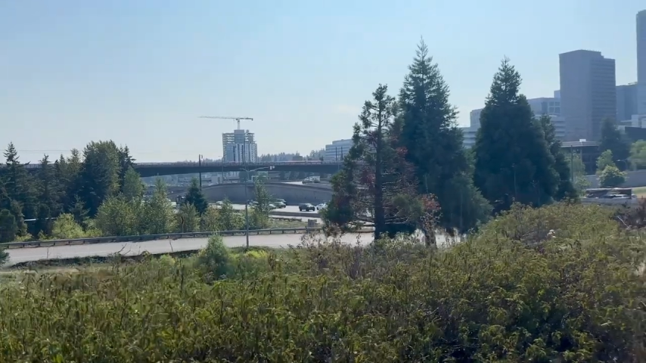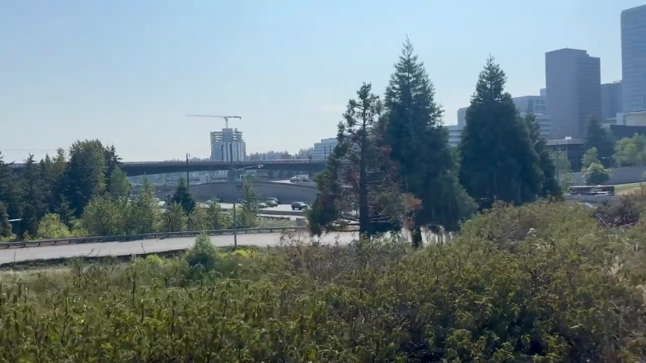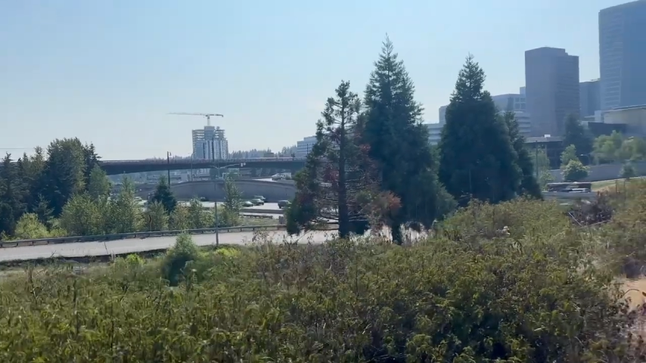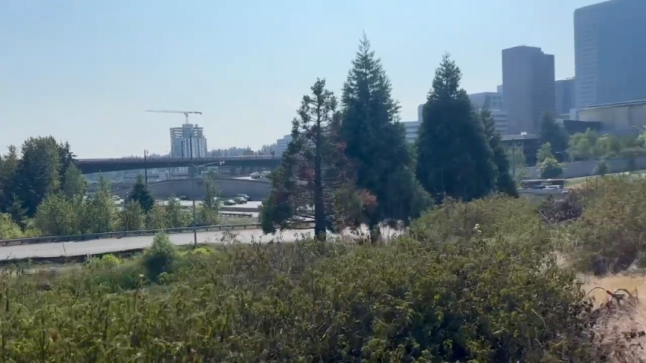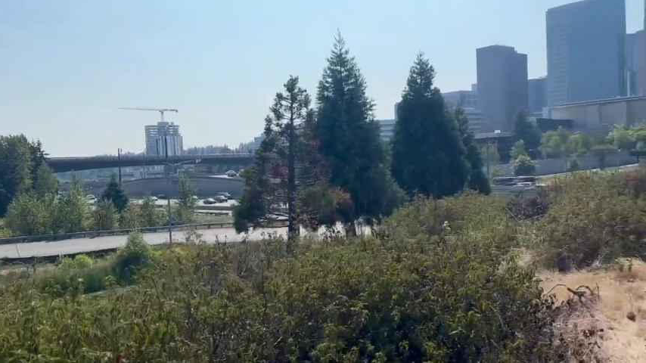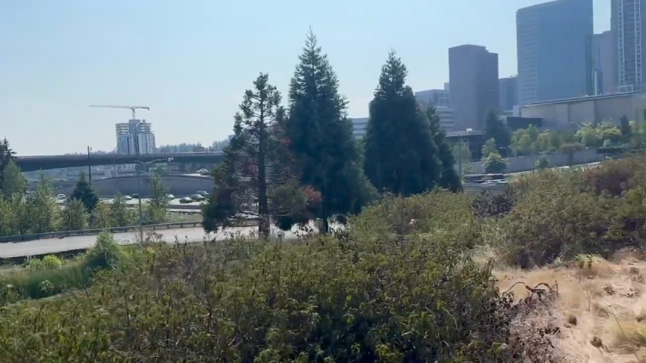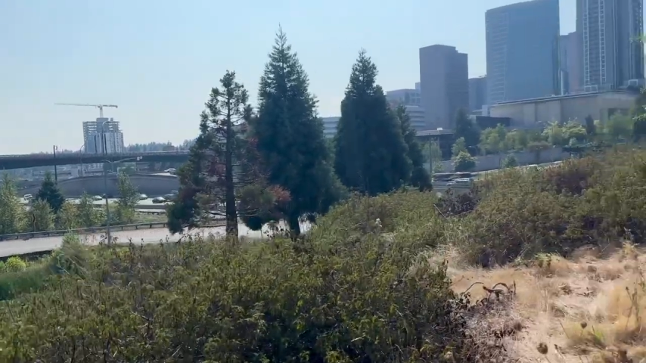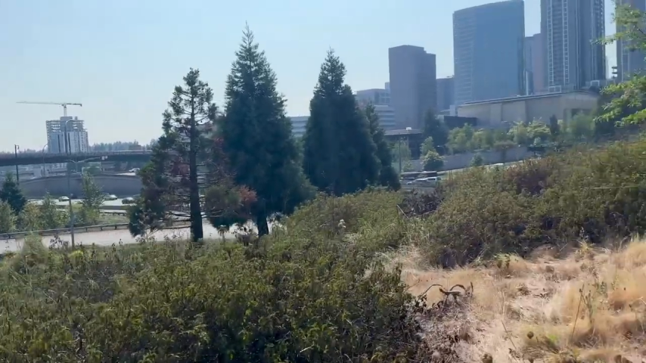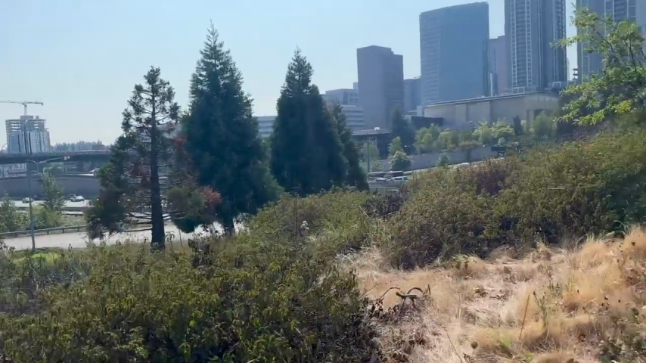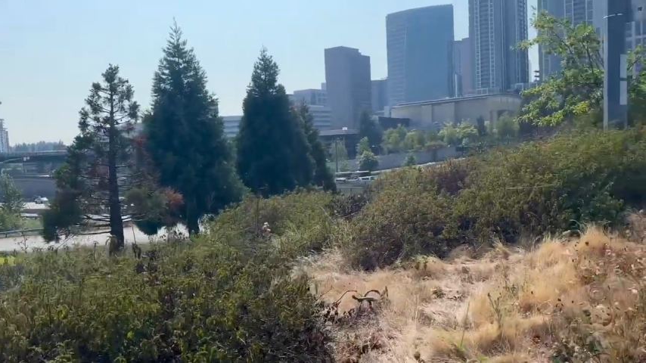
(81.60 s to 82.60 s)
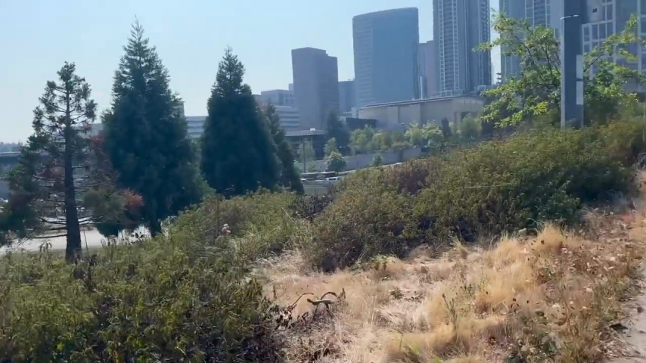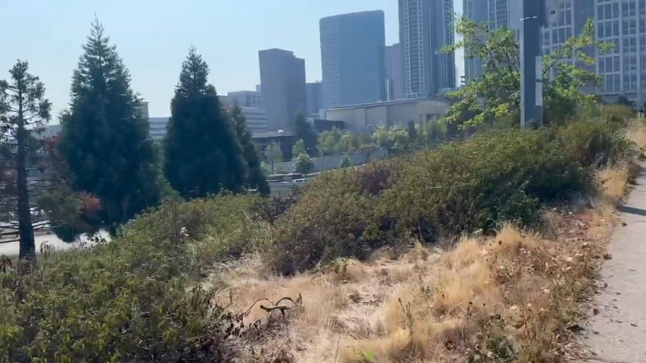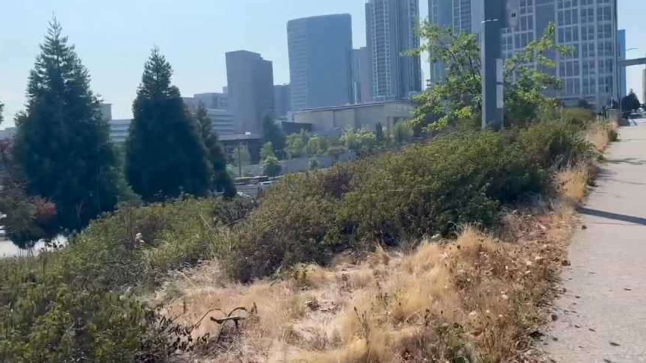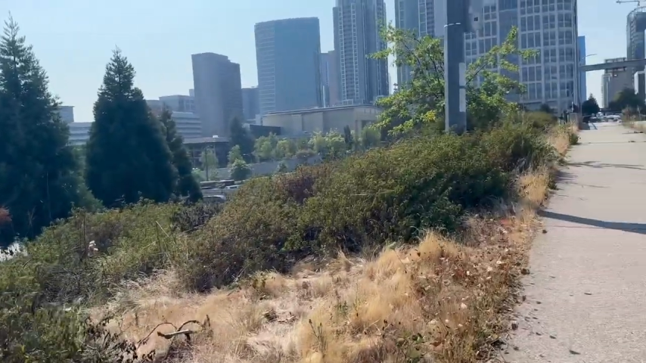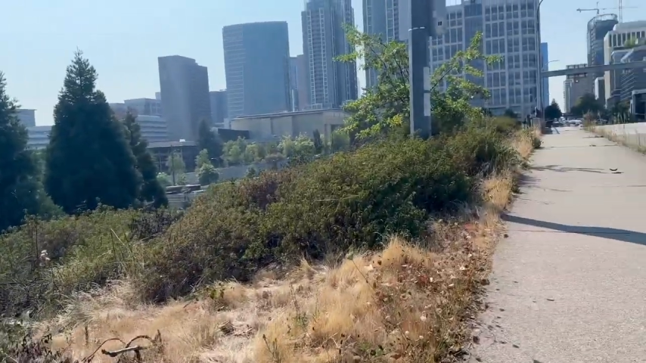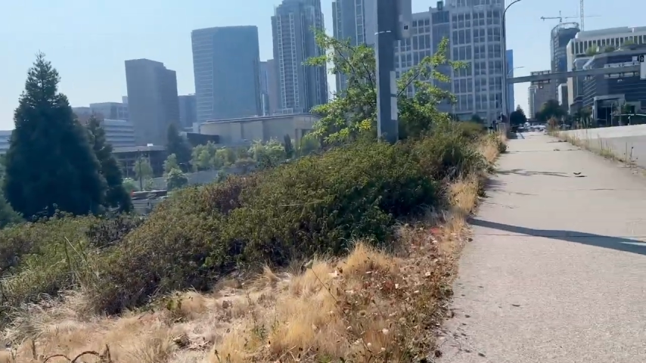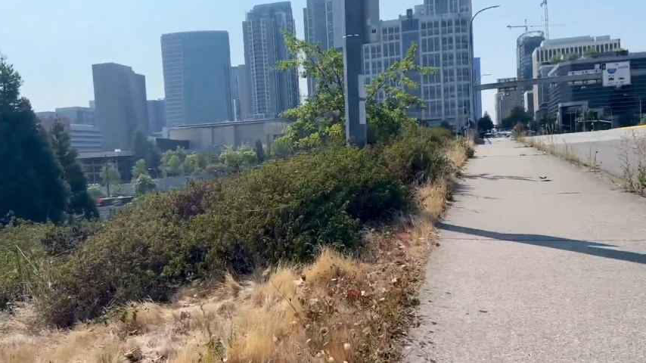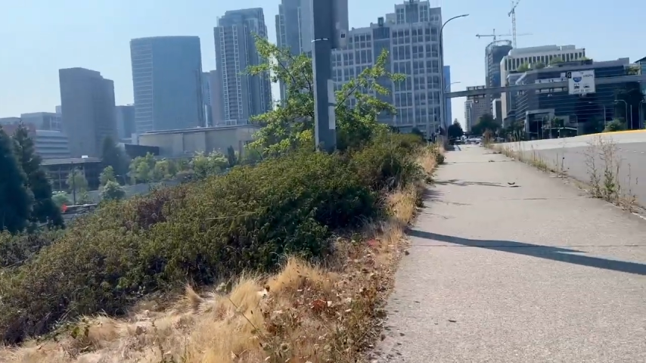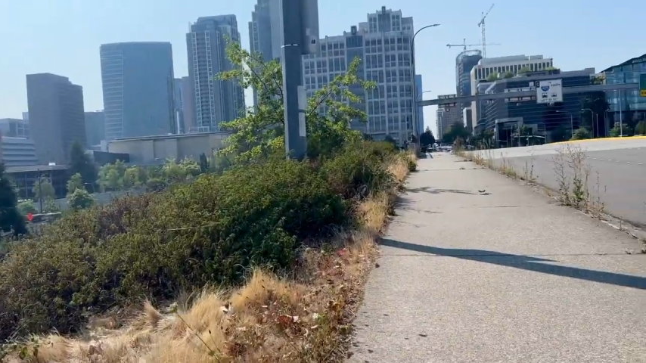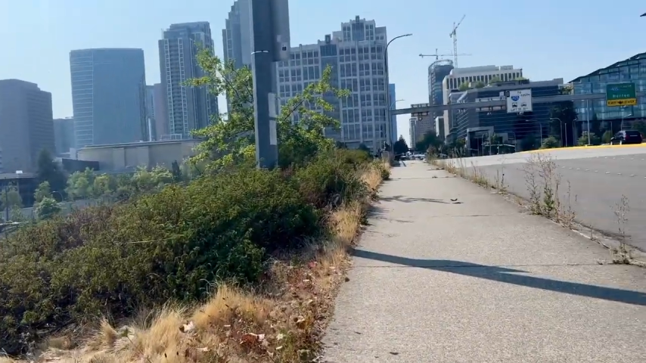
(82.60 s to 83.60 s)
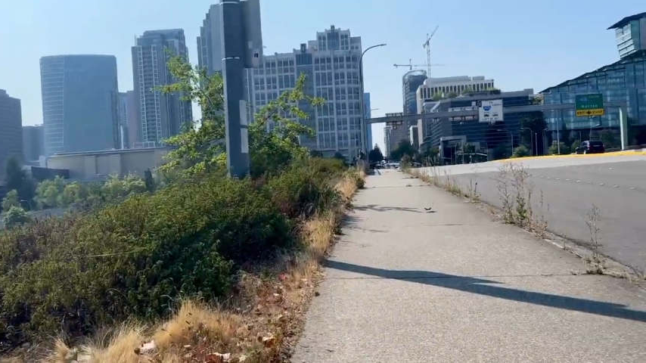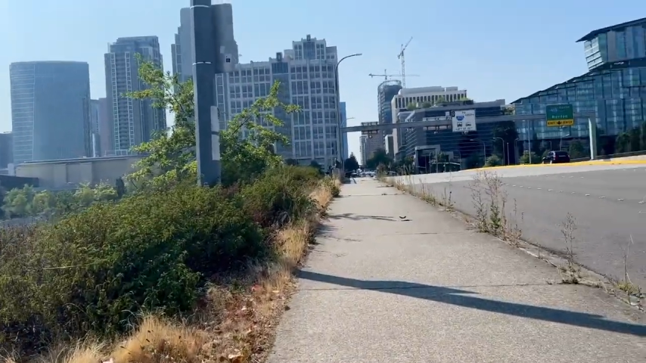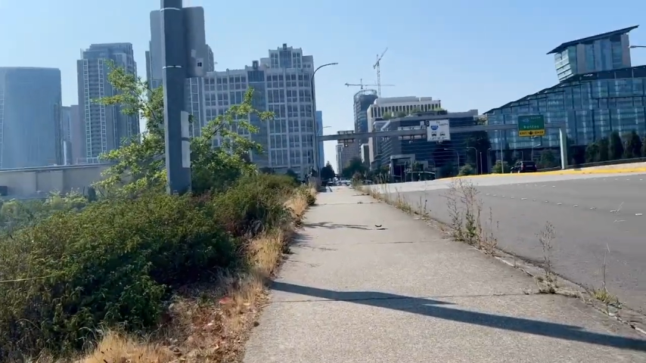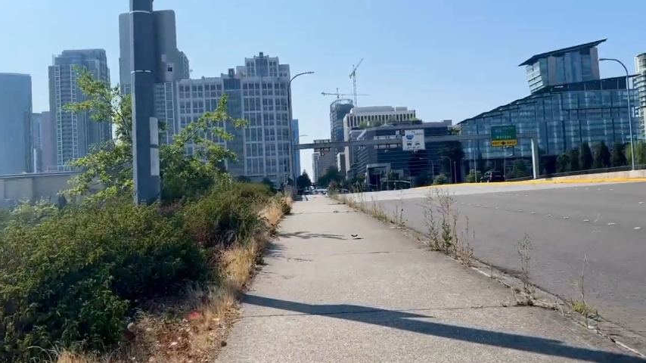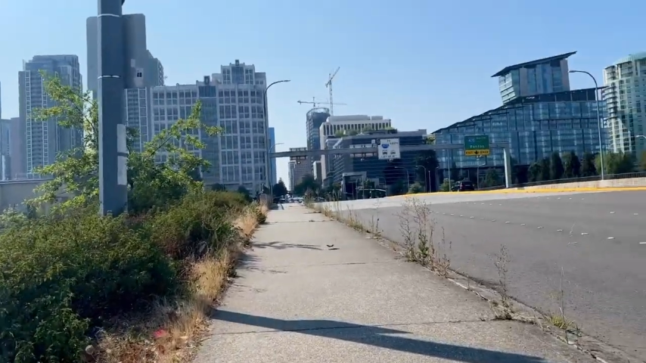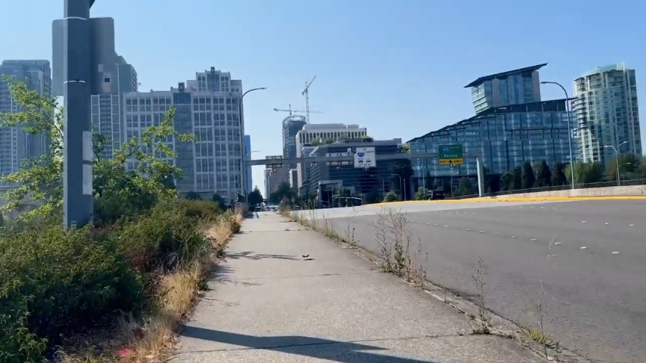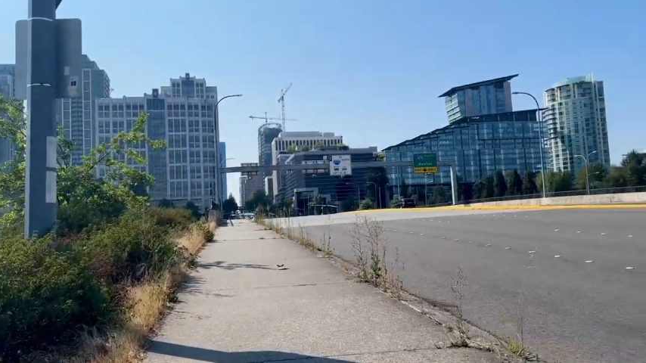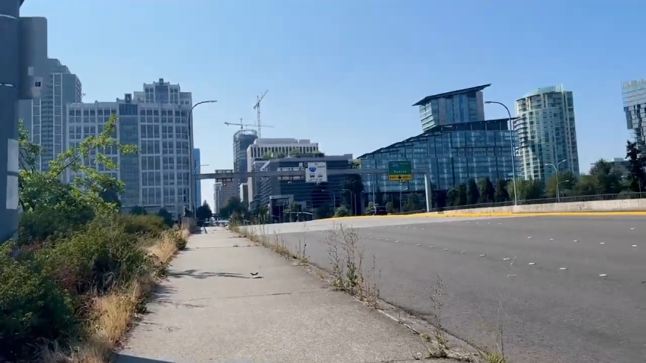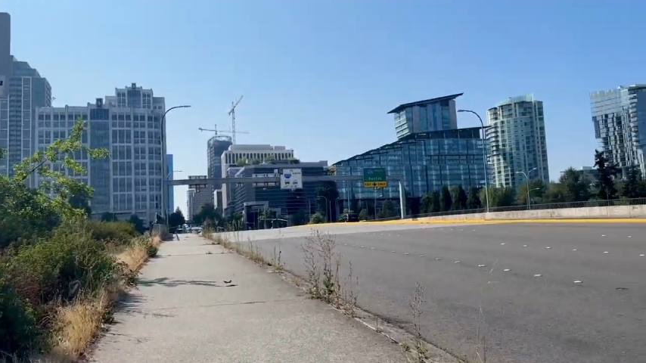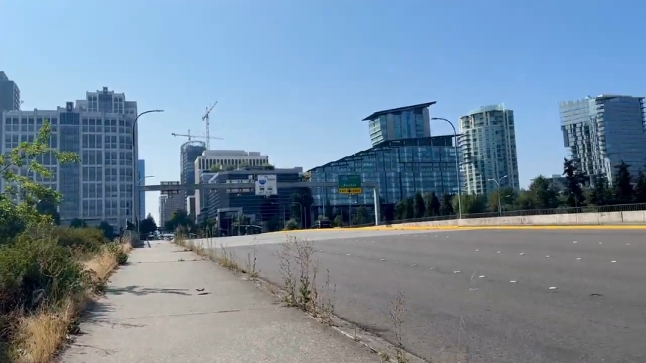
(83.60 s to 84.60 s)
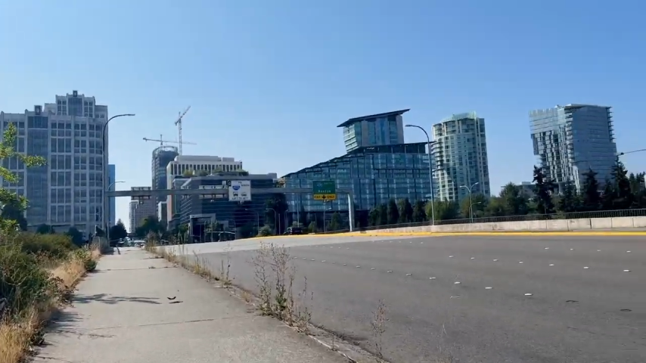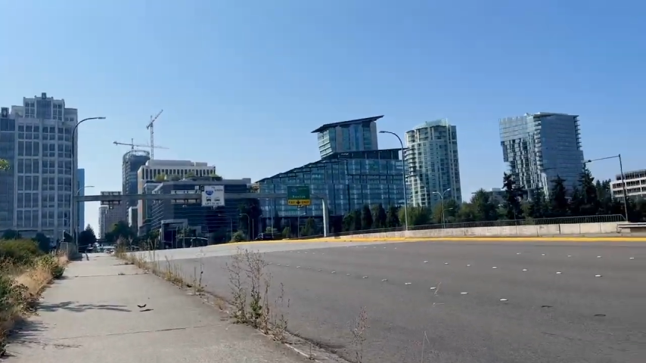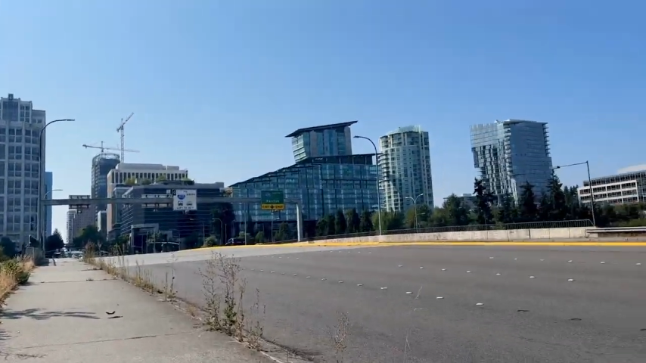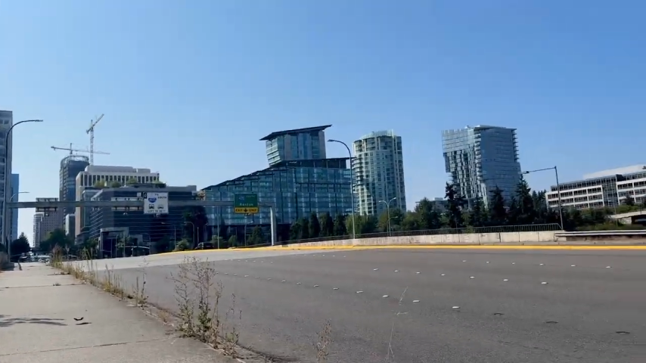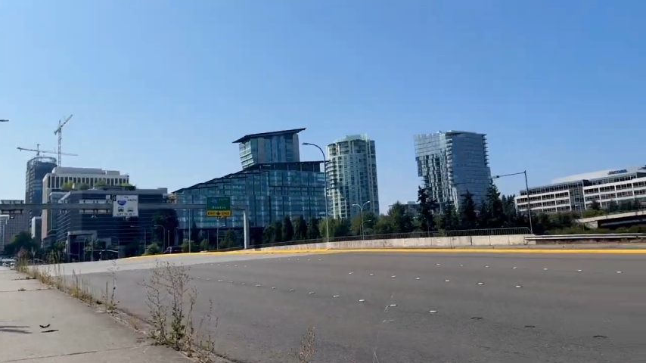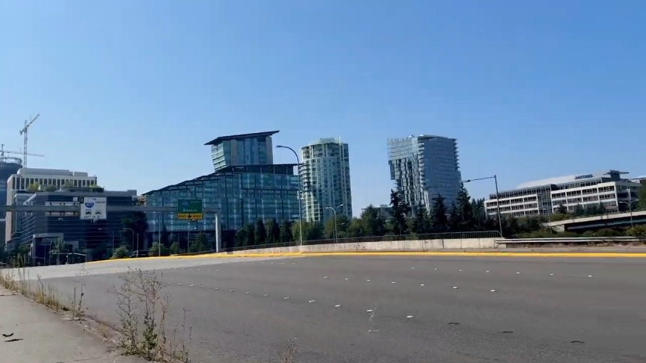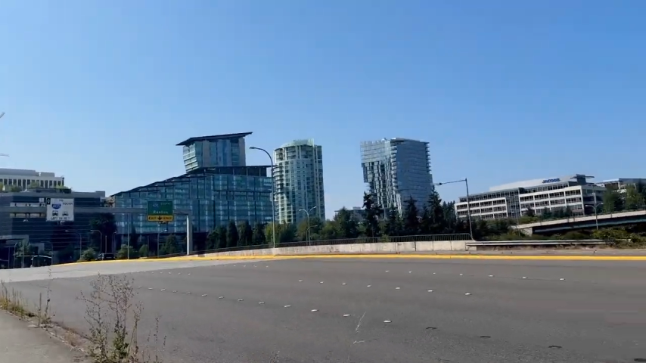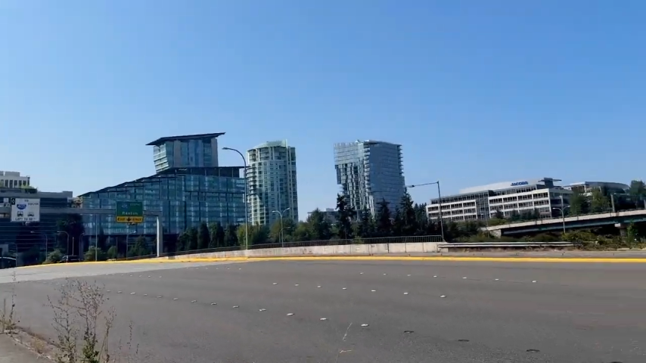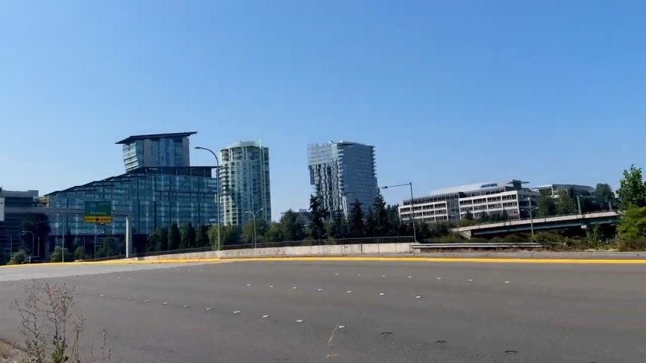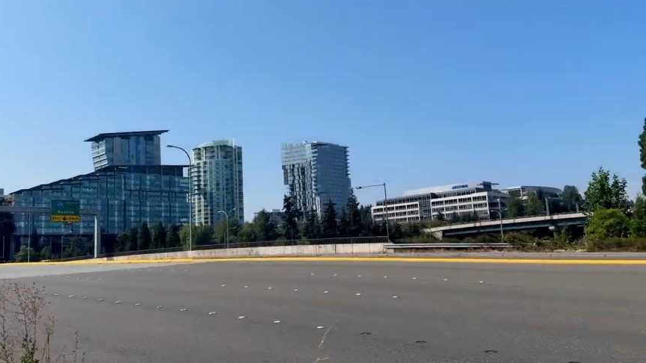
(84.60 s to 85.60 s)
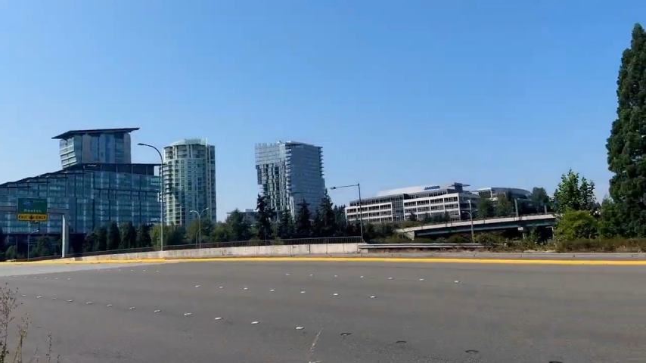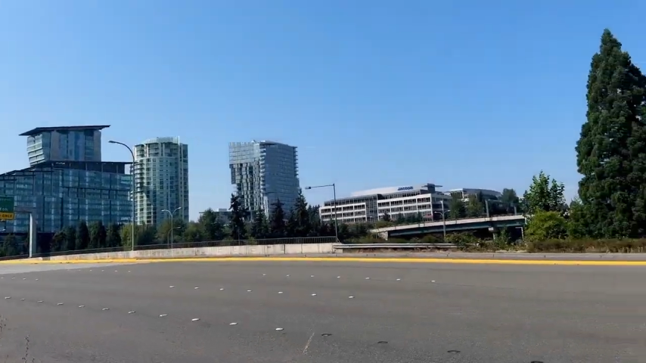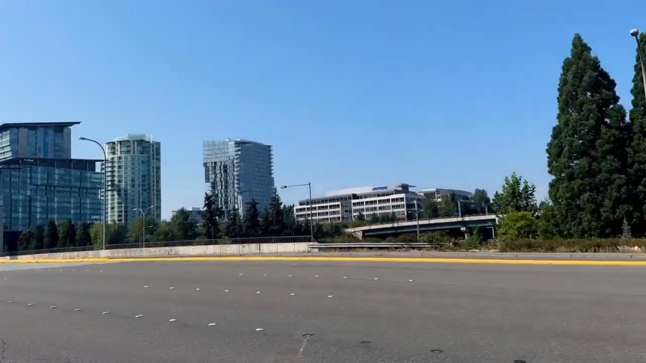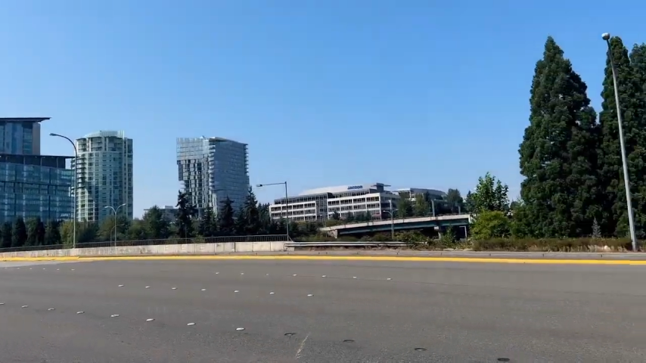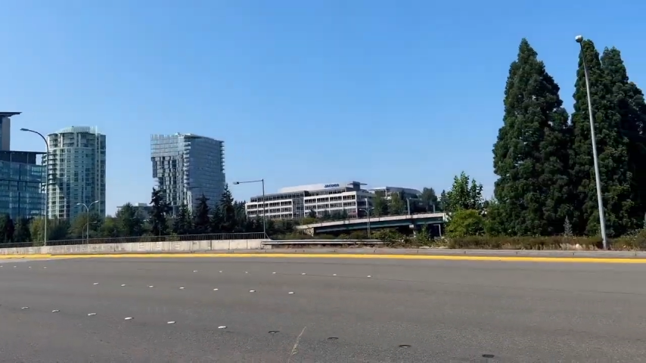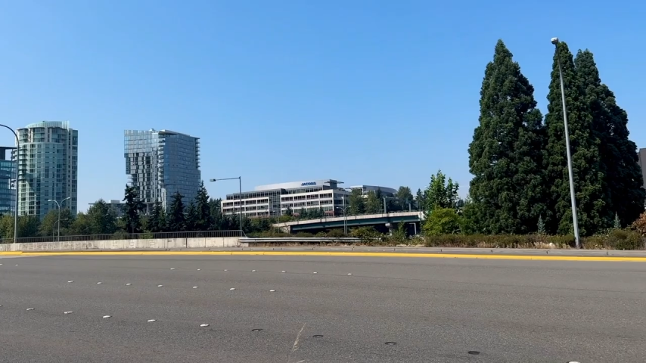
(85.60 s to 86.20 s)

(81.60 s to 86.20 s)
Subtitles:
Nobody's mouth can be seen.